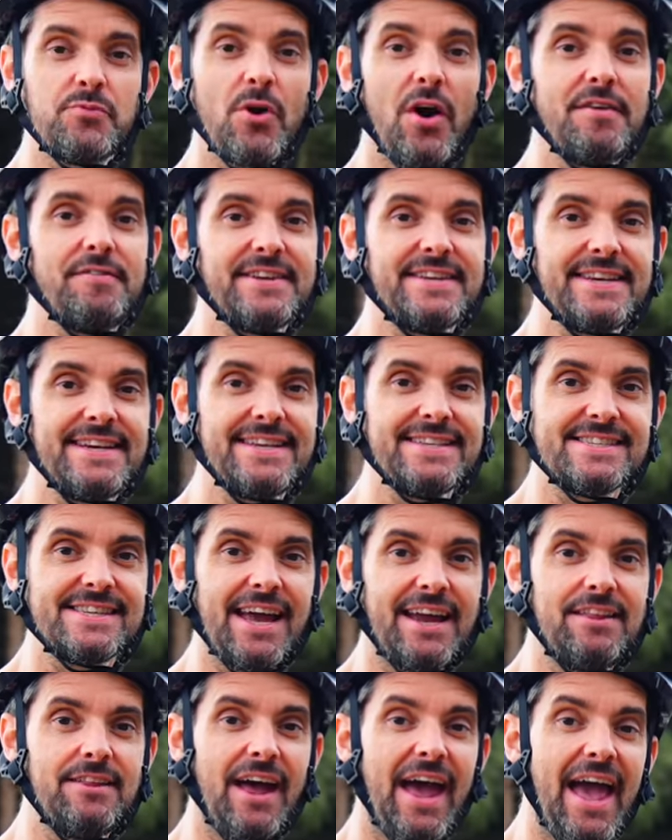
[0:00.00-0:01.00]
Privateer
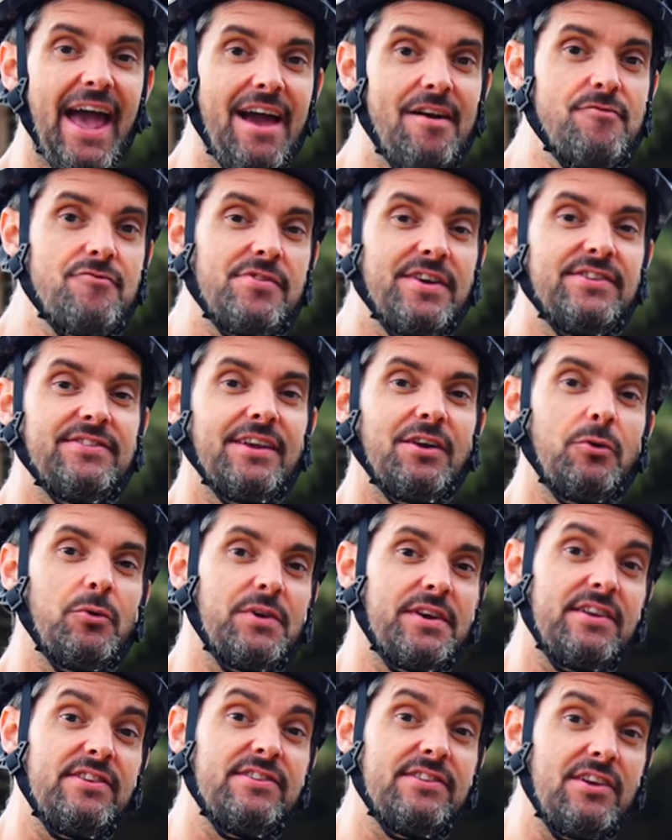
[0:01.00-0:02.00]
say that every single
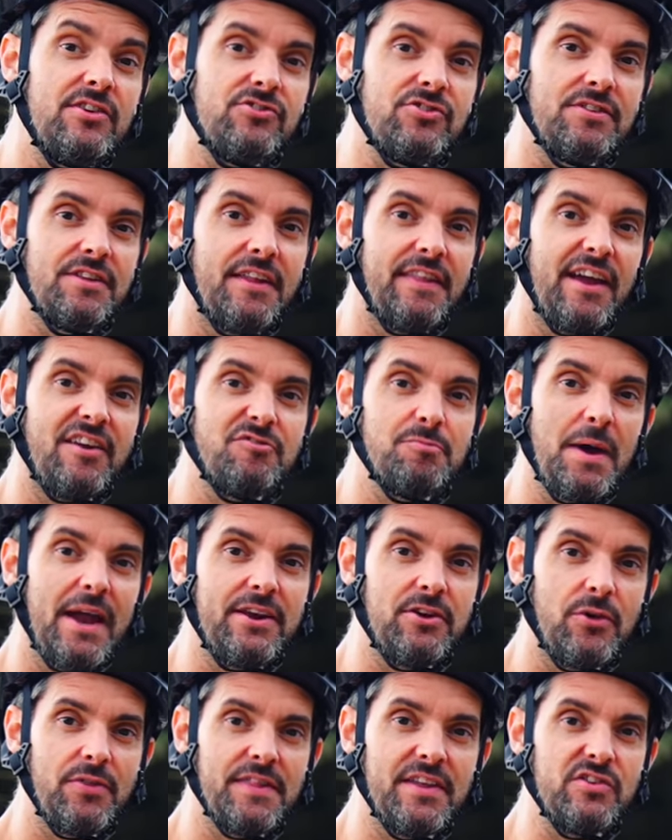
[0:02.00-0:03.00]
decision that they've
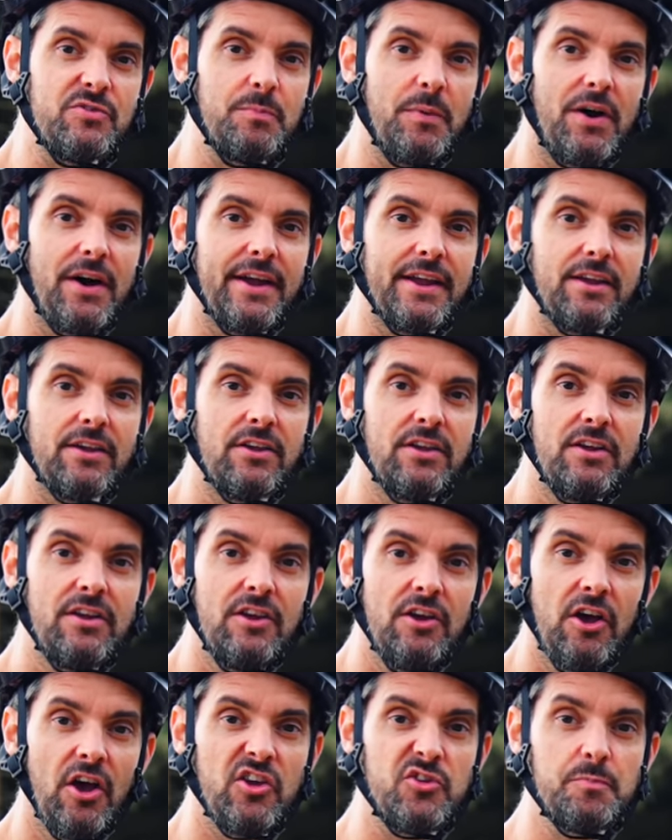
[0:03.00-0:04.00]
made on this bike
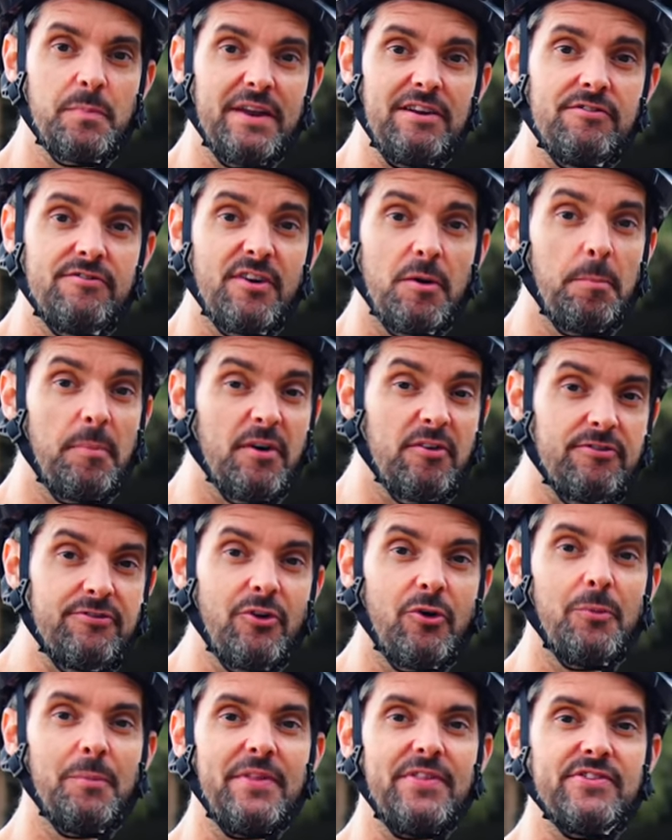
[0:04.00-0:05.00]
has been for
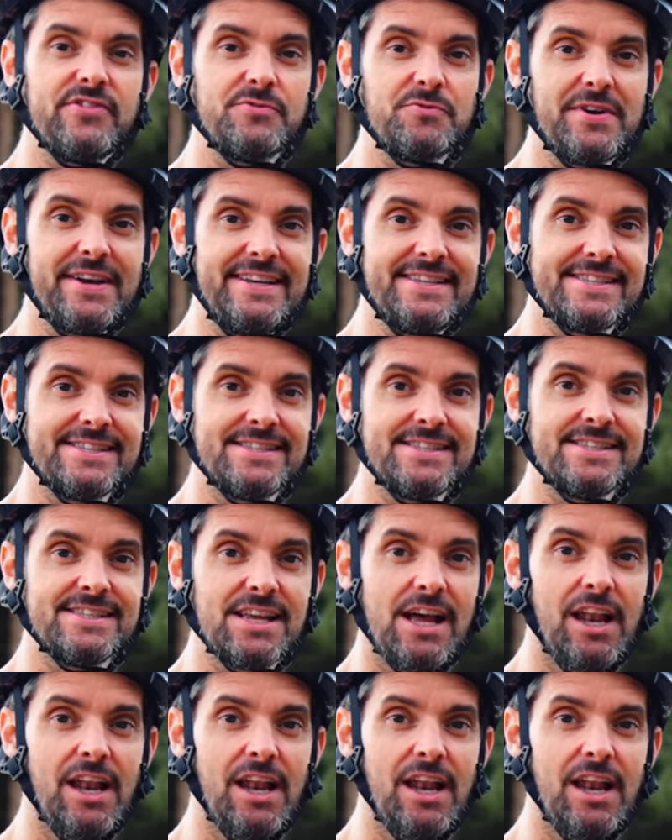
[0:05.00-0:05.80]
performance reasons